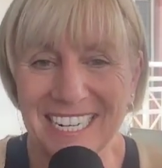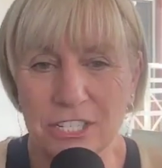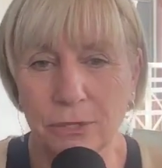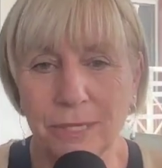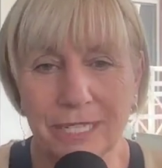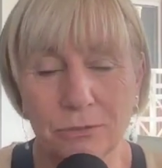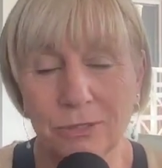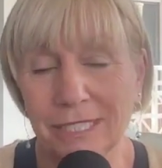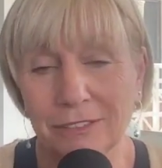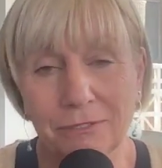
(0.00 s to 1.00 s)
So it's a
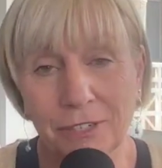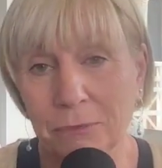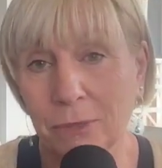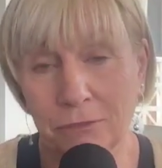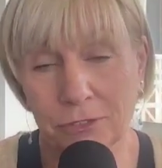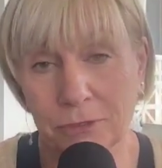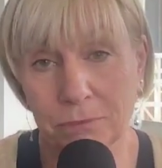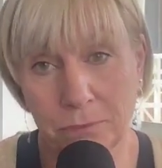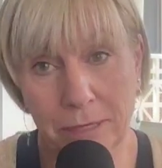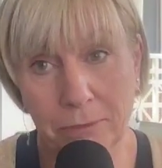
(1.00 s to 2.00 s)
really good fun one for
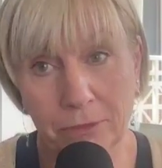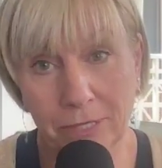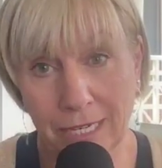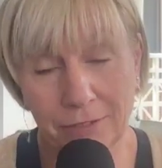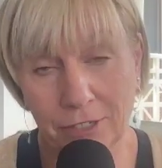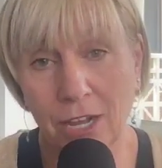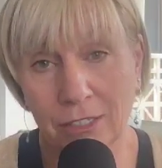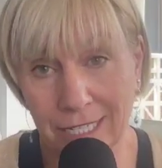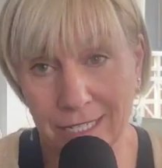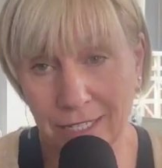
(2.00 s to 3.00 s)
people that have
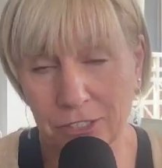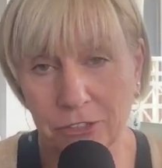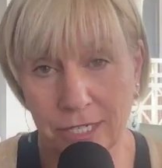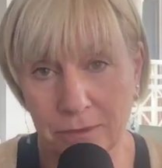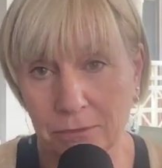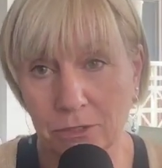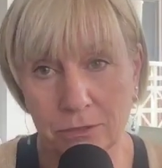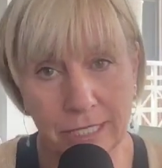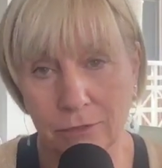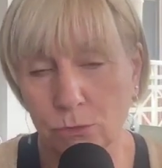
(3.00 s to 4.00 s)
colleagues that you're trying to
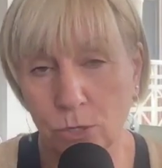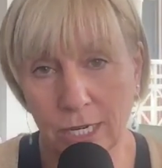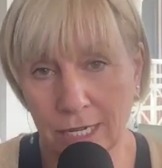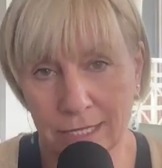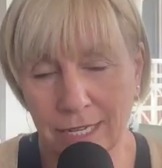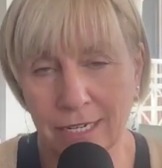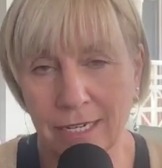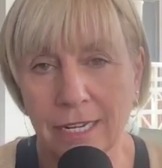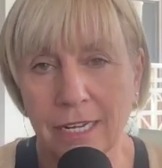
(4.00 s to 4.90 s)
think of work content,